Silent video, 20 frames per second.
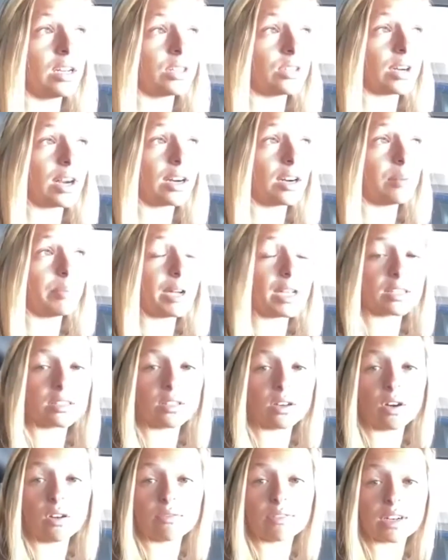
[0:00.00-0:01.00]
tried our best
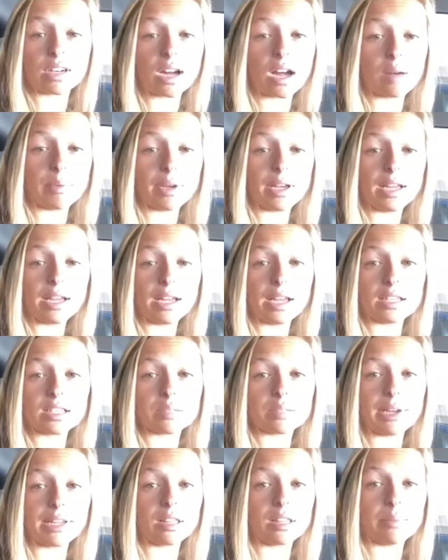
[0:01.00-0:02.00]
to overcome it and
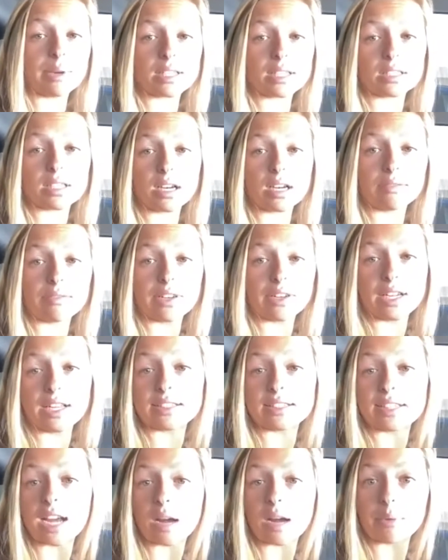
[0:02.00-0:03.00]
to make the best out of it
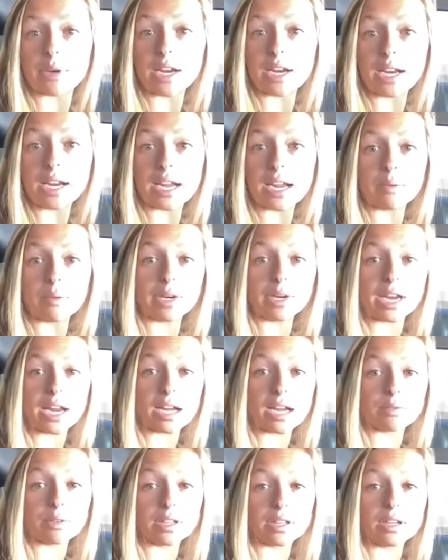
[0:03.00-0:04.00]
it's happening and we
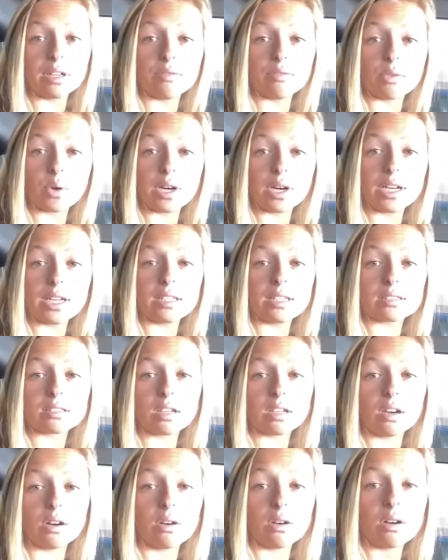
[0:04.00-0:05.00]
can't really avoid it
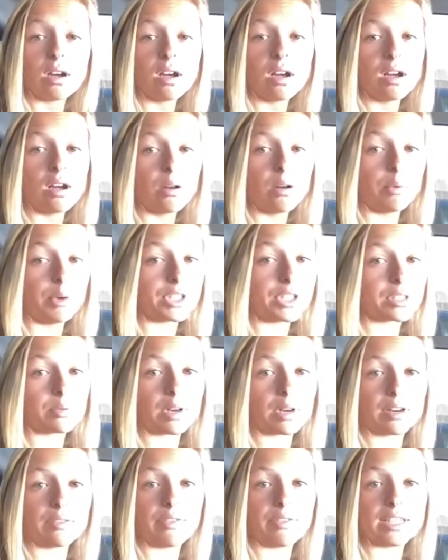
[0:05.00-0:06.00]
so we just
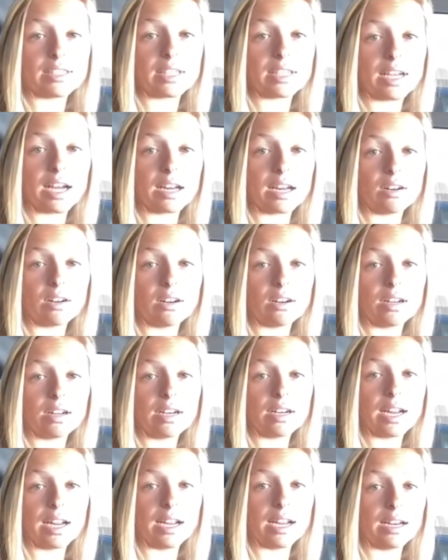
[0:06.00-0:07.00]
want to face it head
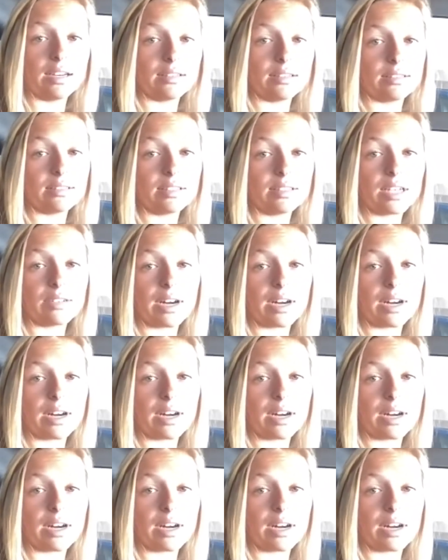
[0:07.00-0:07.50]
on and get